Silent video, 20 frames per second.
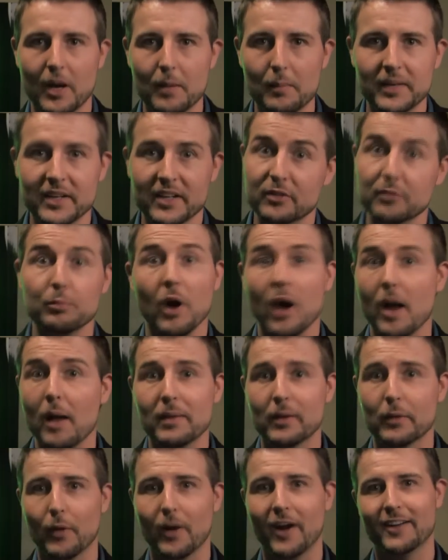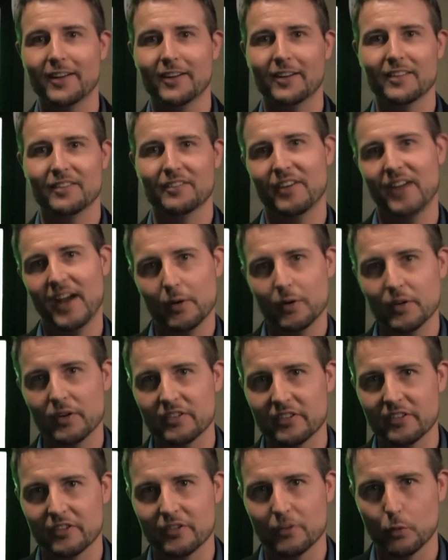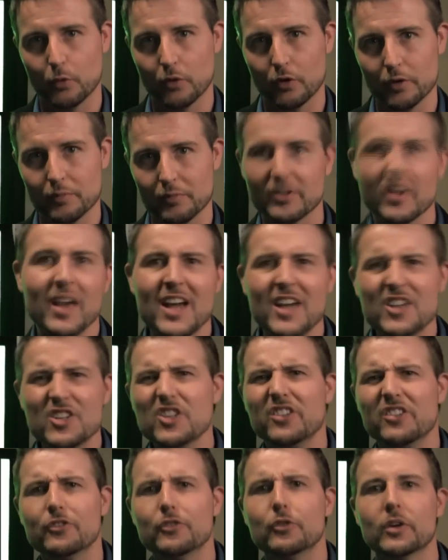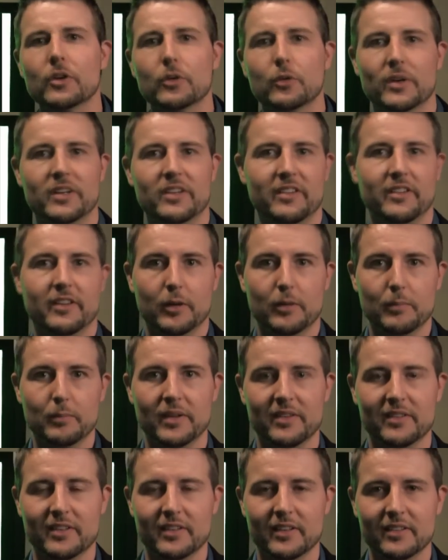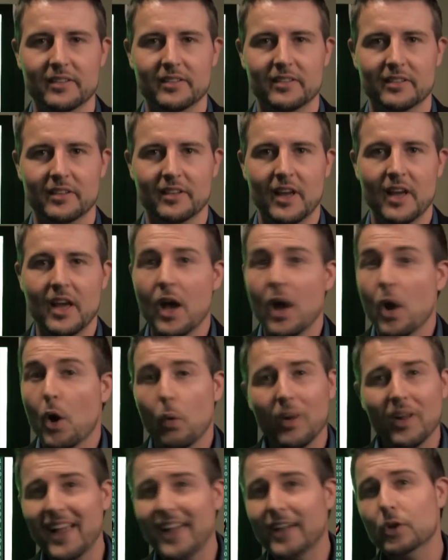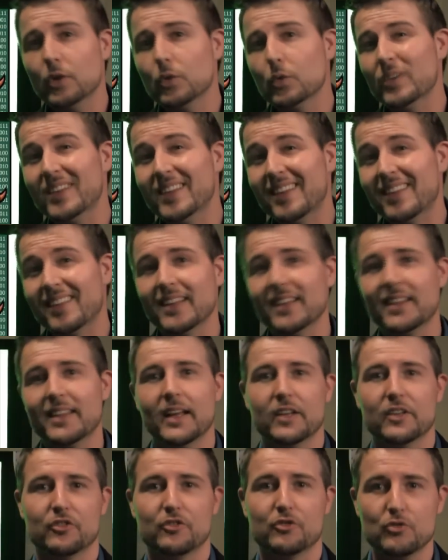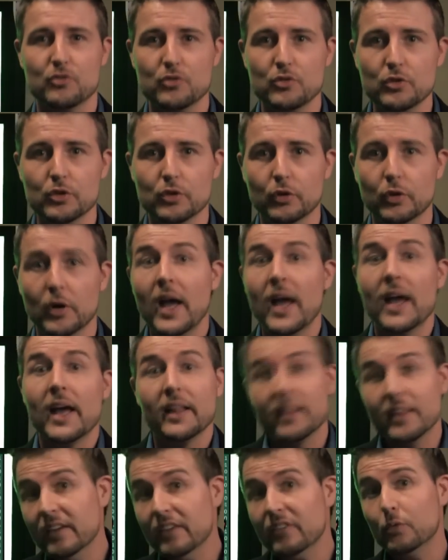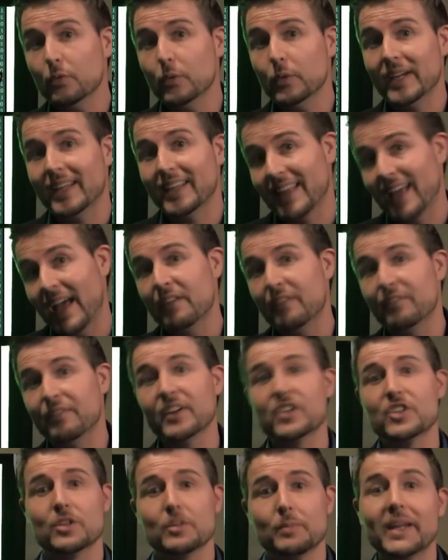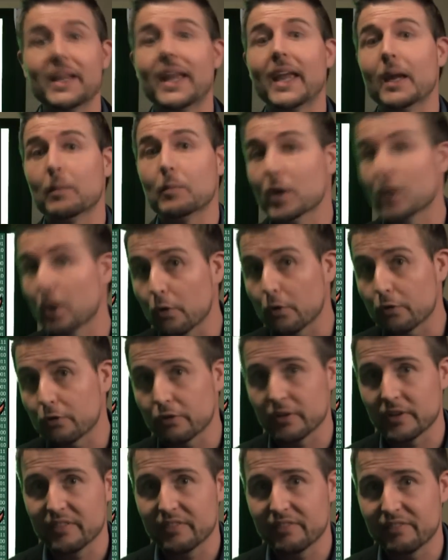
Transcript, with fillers: companies probably write all the viruses and worms just to increase their business. While I don't really think that's true, this week that fiction became closer to